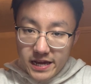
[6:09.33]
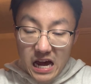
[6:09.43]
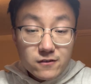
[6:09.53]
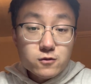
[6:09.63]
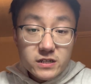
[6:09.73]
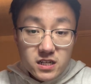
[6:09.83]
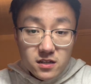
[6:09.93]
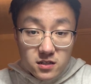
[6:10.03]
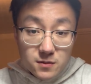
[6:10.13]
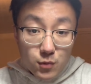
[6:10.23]
After reading
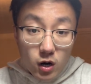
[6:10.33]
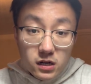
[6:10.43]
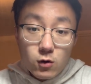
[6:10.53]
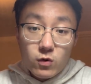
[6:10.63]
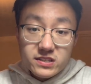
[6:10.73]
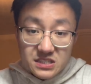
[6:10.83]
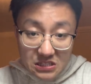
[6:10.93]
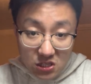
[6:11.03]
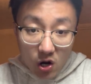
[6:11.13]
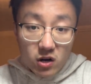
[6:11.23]
this book, we
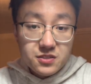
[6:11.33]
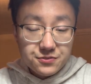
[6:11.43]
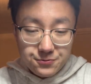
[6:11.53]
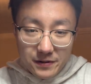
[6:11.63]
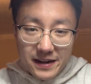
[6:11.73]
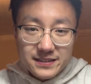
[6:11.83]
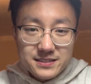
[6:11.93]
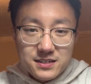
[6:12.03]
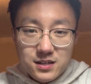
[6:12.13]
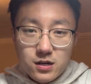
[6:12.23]
start to write.
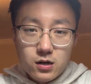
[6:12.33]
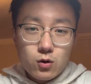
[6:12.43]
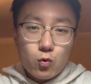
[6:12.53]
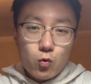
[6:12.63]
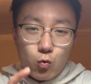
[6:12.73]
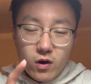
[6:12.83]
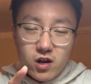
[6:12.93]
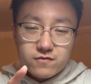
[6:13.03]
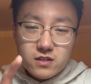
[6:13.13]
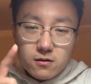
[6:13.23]
One
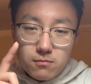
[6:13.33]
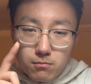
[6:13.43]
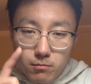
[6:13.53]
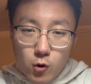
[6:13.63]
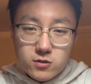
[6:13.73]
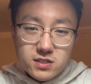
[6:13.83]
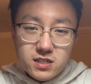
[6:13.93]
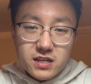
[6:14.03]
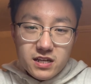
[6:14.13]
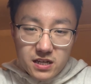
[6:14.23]
of the most
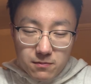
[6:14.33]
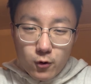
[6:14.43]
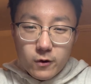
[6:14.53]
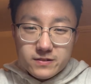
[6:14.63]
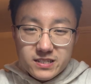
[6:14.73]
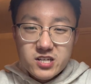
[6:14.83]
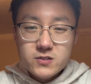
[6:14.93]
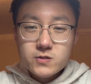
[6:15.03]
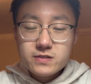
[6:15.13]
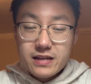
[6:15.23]
important
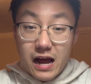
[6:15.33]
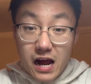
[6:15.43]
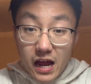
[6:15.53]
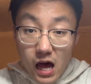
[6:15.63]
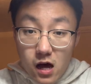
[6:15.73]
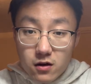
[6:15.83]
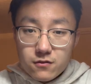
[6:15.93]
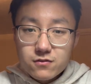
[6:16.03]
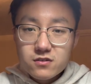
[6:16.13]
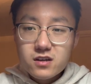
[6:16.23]
suggestions I
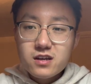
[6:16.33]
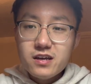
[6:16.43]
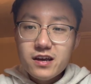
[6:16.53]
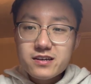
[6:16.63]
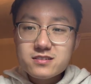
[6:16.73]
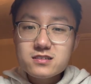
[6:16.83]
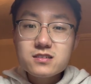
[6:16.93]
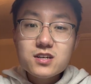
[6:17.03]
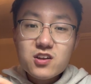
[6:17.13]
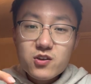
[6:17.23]
have is
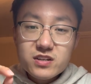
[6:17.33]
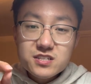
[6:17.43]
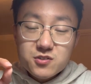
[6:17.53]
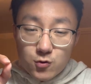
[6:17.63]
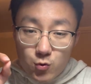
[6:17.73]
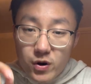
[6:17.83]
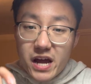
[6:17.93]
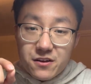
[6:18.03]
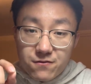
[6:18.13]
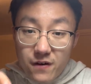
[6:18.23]
you need to
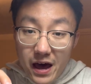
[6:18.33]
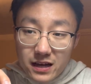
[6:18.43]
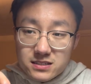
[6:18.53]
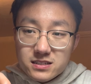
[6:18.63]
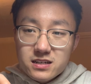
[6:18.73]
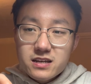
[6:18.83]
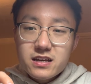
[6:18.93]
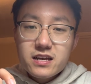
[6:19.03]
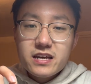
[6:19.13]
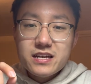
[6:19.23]
write fast
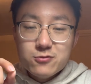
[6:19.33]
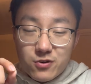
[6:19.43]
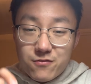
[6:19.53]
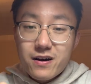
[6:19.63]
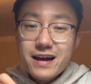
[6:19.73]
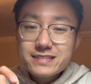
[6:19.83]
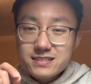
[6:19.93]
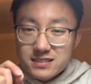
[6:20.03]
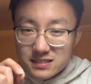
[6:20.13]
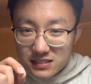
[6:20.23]
and revise
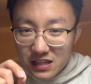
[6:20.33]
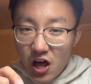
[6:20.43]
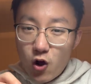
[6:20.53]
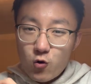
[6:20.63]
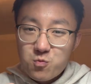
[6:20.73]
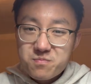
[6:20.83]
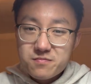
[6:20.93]
slow.